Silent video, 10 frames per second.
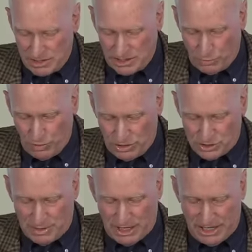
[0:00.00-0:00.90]
And the Workers'
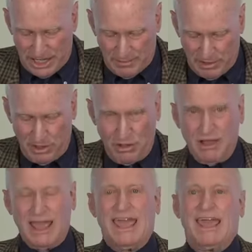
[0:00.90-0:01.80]
Party came
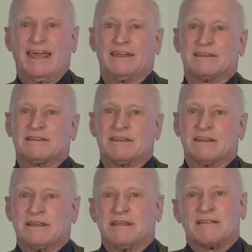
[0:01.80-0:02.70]
along, and
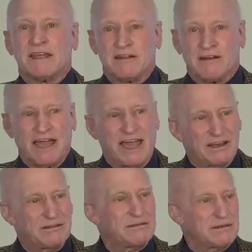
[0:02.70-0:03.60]
there I
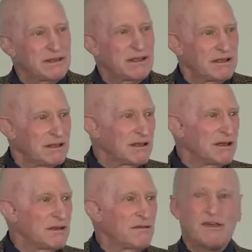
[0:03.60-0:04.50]
had
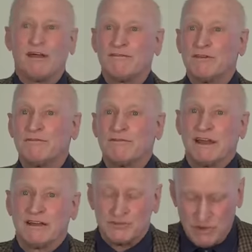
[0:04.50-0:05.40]
a few
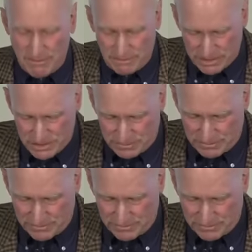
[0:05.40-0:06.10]
fellow travellers.